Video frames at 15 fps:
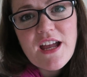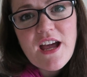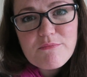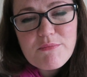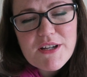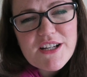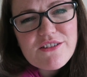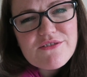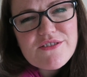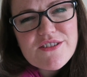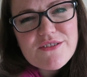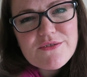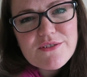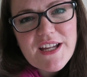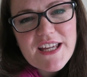but
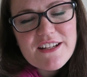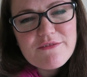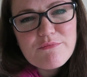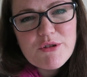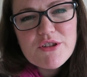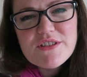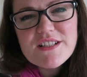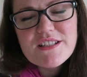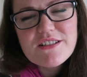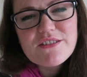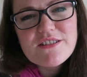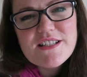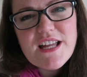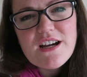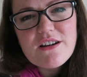also kind of pushing
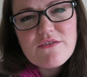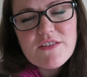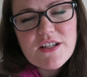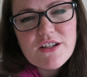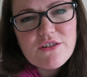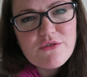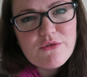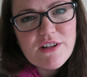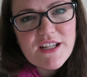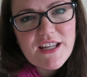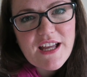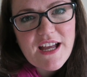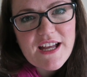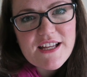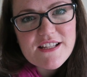yourself and growing
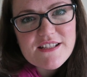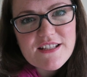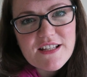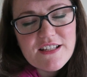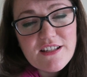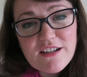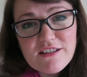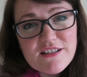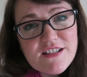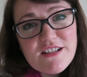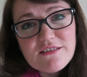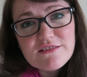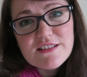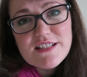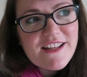as a young adult.